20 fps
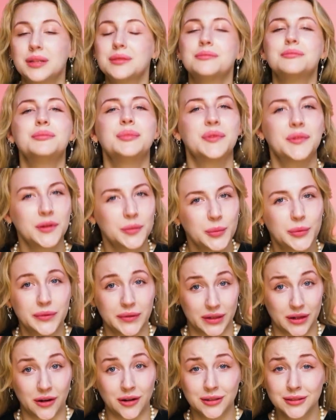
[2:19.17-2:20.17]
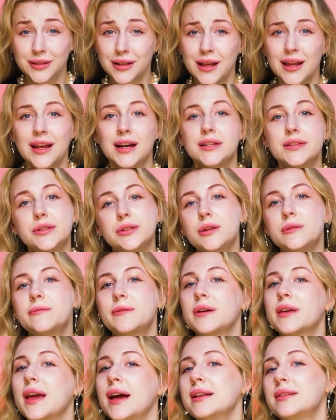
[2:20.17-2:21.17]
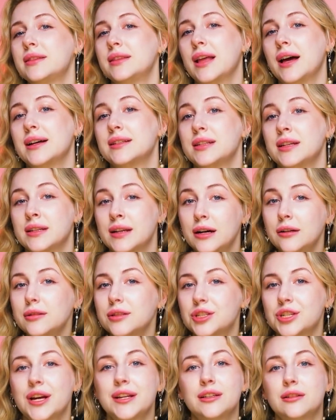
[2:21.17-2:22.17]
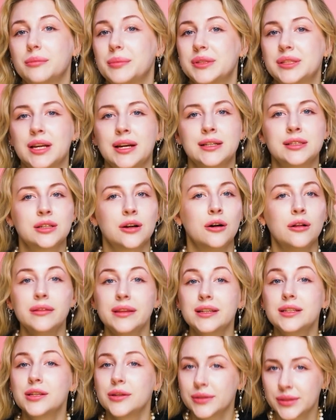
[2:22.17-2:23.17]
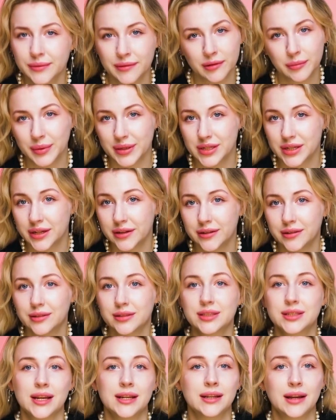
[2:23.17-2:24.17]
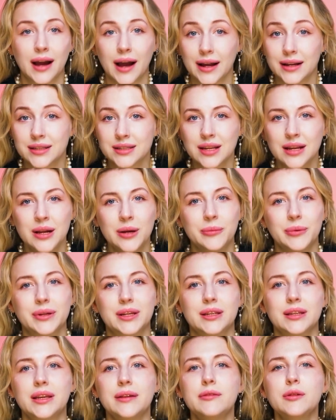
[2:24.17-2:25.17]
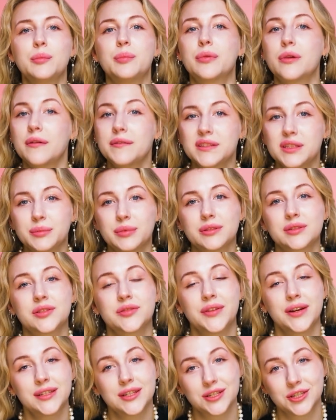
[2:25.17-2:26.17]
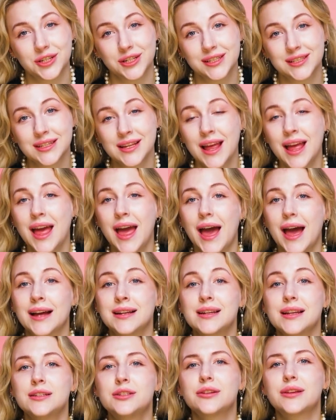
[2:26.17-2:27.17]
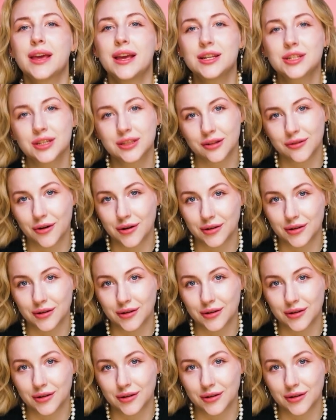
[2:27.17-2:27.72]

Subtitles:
But before moving on, do not forget that in our channel, besides all that useful materials and guides, we can give you profitable strategies and educational